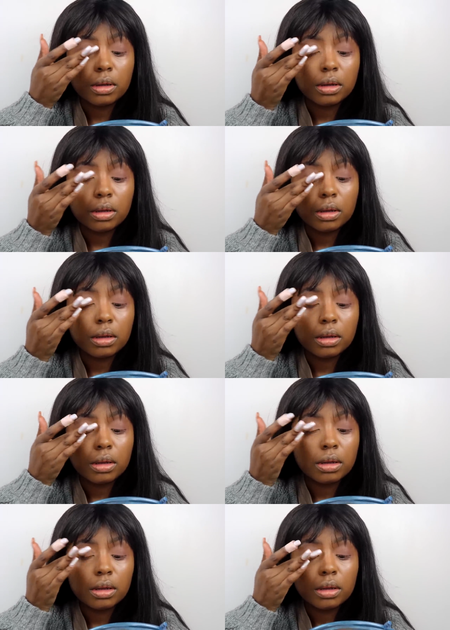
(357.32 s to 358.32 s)

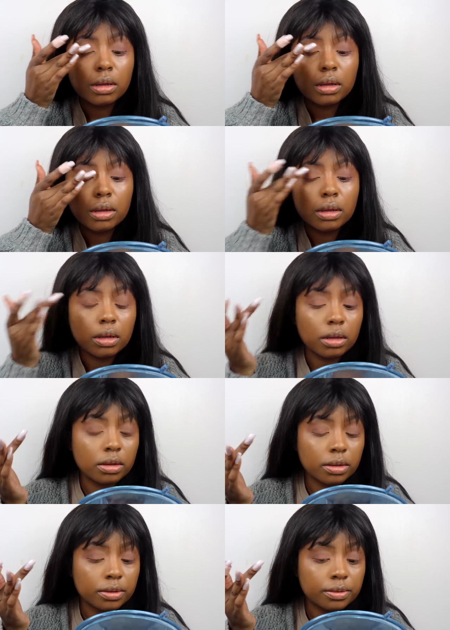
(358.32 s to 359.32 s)

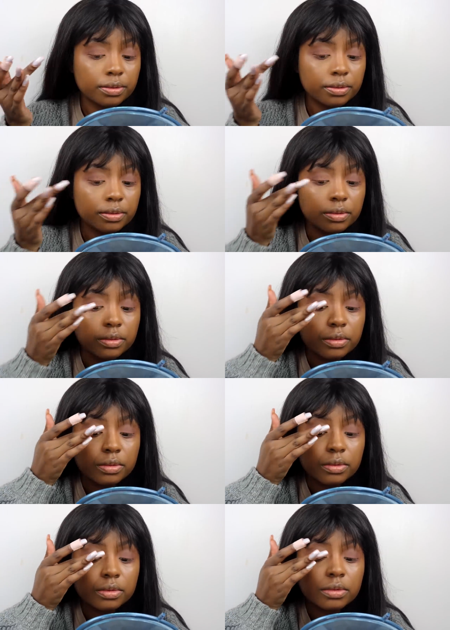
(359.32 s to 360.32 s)

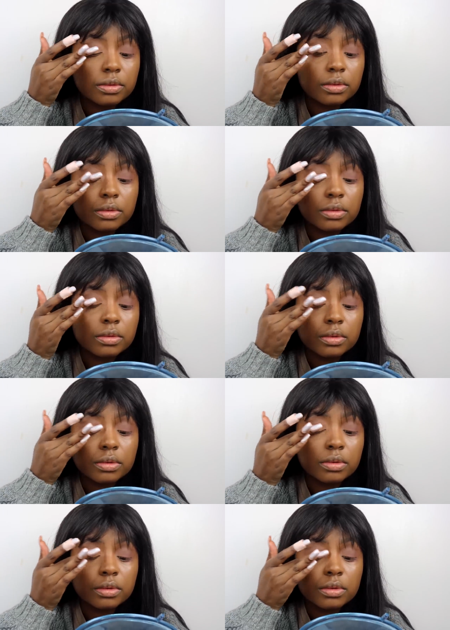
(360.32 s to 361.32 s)

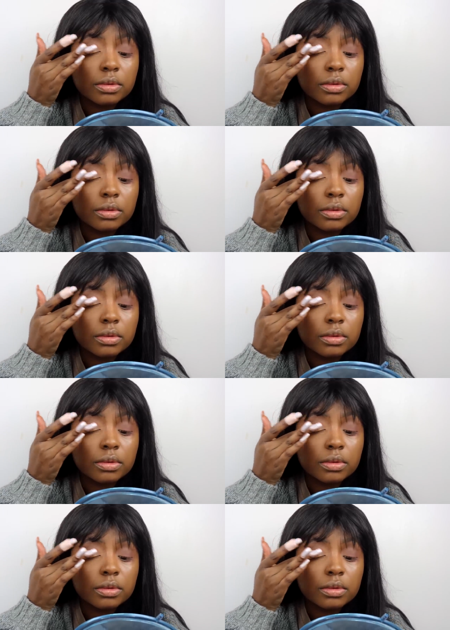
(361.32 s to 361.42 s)
(silence)